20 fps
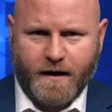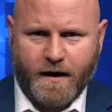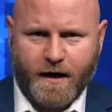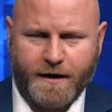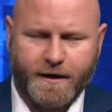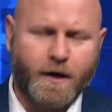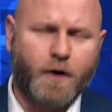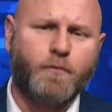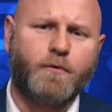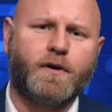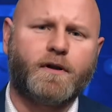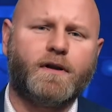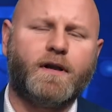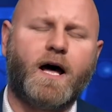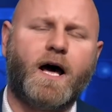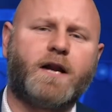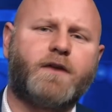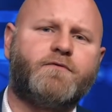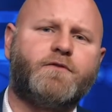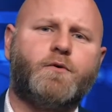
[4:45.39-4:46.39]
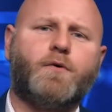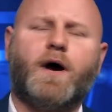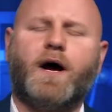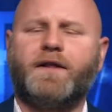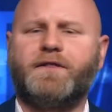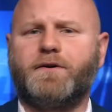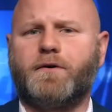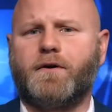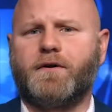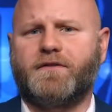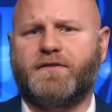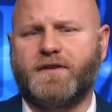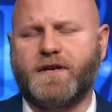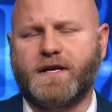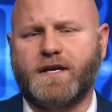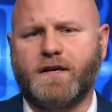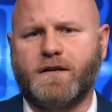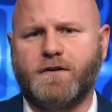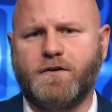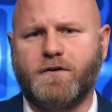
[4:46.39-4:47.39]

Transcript: I know what a lot of you out there are thinking.